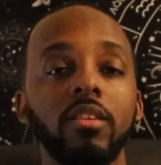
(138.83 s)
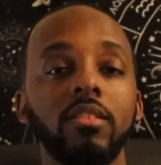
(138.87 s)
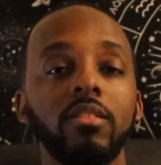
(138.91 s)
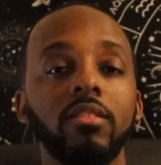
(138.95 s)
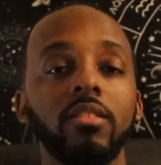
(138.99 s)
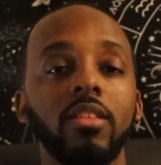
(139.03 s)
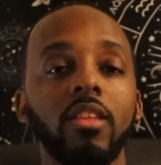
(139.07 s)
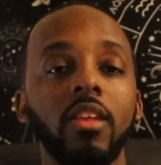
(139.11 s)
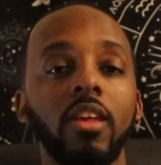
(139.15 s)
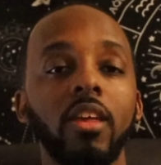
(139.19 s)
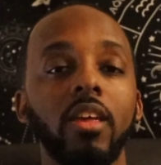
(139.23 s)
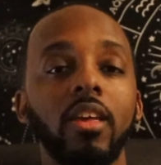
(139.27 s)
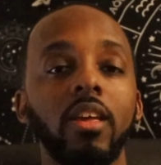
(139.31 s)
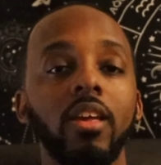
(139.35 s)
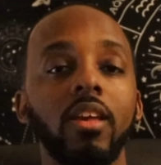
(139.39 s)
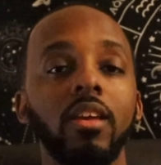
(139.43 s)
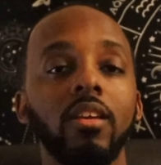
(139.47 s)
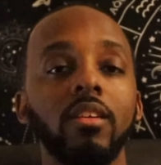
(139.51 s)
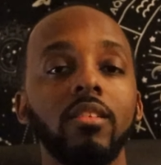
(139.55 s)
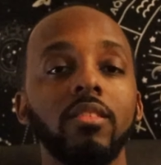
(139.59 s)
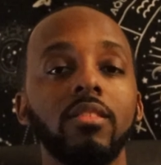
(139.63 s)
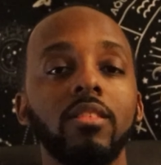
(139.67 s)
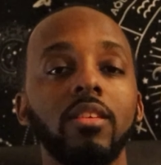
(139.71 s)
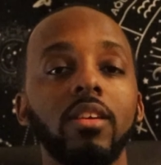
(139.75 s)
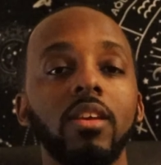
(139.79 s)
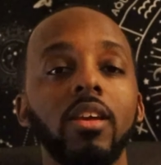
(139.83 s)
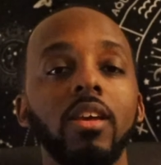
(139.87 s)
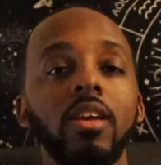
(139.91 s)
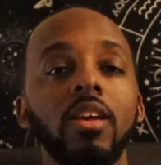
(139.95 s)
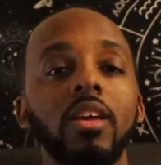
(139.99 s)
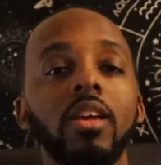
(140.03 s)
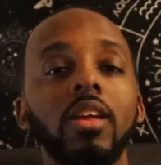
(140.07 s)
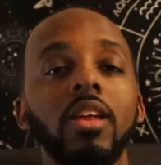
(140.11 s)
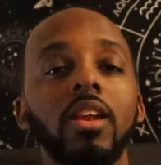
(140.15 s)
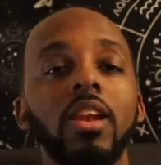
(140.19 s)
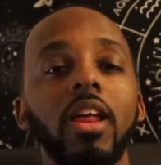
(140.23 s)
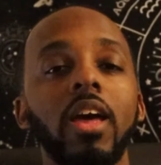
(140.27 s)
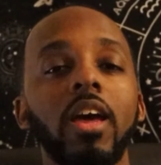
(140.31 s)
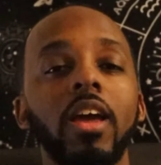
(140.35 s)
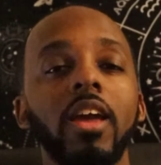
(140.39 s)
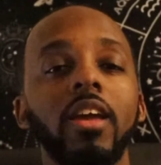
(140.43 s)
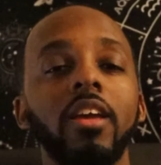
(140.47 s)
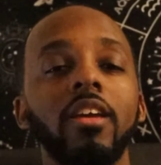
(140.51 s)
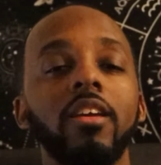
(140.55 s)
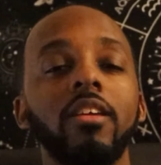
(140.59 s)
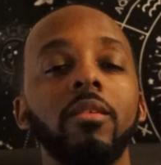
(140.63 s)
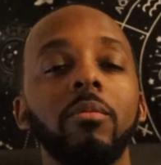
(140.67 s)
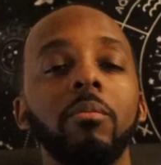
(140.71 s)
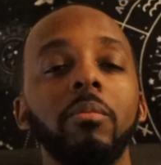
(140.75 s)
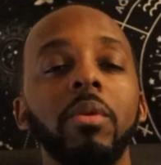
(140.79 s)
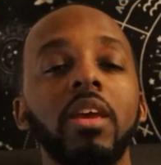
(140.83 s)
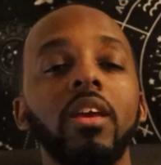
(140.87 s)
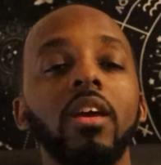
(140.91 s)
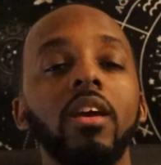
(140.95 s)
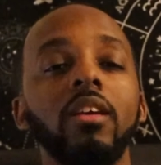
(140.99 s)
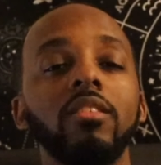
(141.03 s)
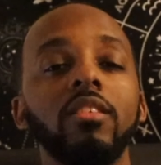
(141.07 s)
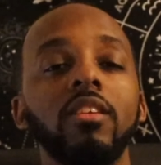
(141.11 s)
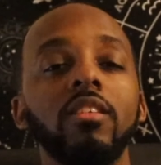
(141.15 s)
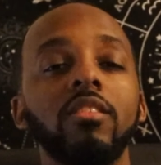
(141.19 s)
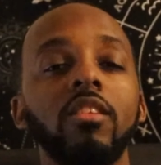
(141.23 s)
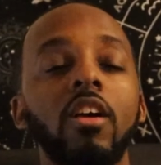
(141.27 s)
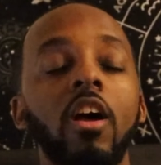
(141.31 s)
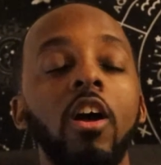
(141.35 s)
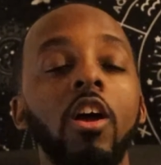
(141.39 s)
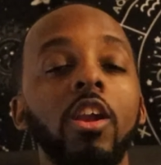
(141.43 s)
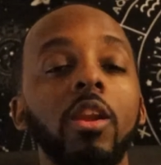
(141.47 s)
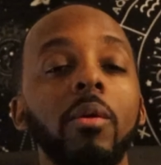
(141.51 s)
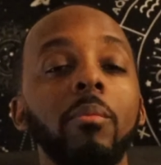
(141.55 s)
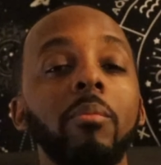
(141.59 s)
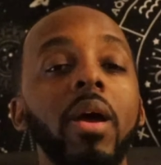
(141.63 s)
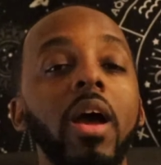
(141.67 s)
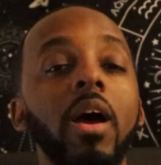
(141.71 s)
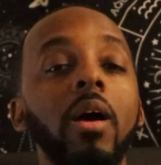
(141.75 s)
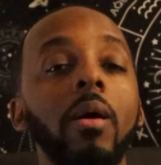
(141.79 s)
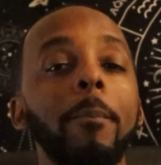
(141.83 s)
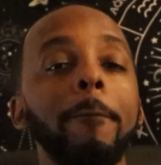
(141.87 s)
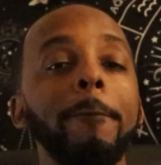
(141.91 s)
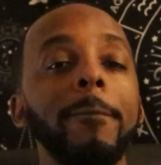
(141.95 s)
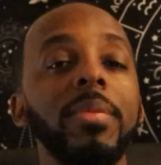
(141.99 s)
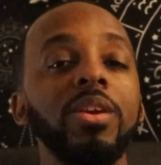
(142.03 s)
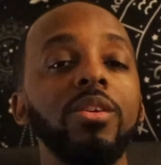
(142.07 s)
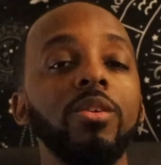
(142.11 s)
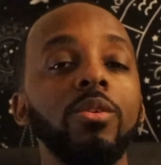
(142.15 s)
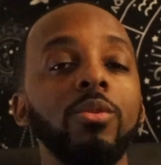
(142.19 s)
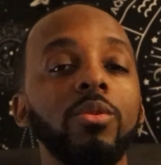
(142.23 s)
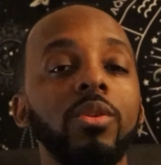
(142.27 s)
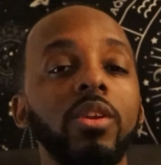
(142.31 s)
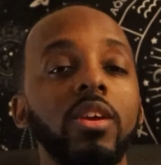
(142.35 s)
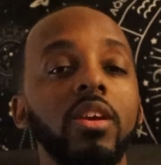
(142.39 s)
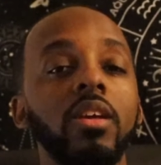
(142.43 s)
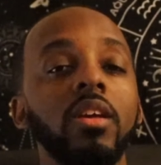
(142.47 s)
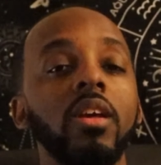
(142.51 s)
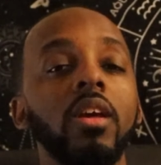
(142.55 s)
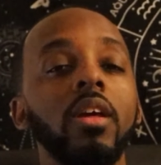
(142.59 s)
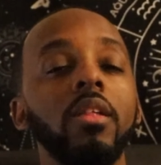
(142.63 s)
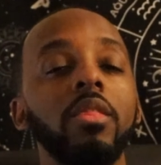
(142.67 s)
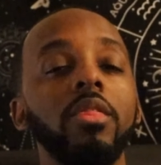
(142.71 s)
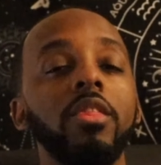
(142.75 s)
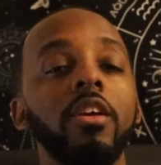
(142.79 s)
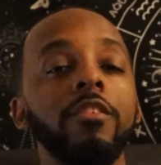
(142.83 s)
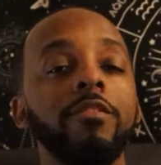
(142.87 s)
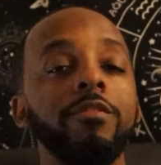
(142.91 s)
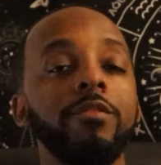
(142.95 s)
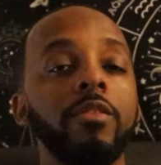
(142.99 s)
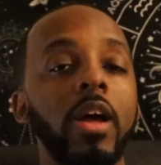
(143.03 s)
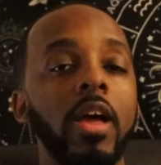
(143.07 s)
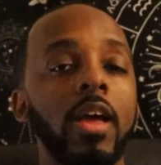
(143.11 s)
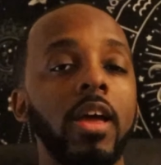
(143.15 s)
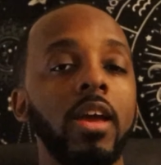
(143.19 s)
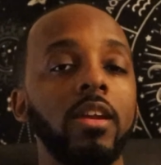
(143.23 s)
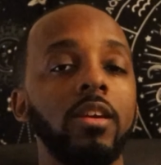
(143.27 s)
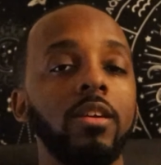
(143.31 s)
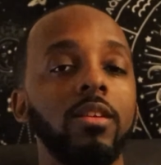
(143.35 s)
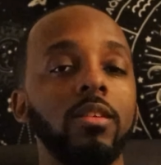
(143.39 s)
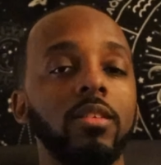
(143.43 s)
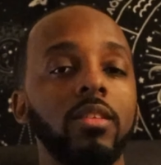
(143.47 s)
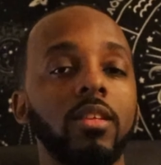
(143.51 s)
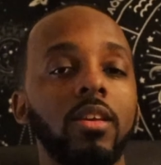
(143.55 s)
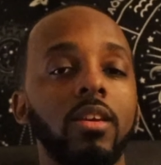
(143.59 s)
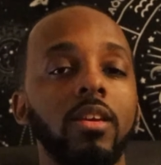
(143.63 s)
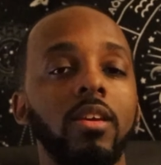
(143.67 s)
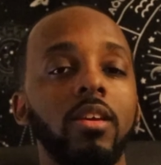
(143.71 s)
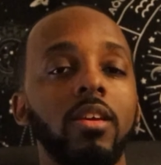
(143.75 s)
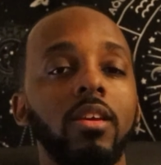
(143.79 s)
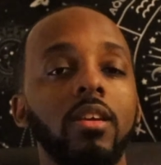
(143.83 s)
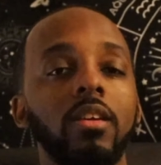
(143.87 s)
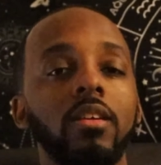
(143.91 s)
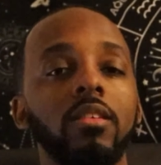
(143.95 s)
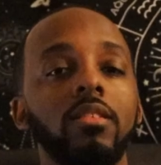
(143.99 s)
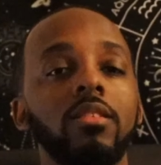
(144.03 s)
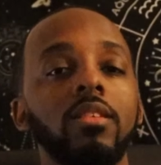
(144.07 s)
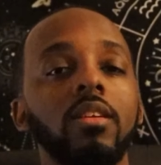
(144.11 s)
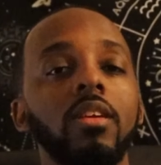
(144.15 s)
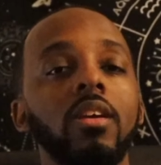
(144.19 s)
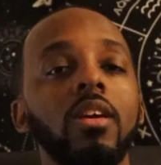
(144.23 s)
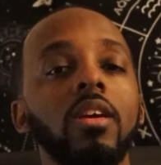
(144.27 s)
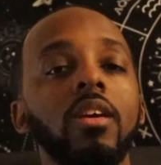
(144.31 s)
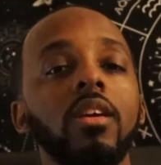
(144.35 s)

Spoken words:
things, like, because it's all about beauty, the finer things.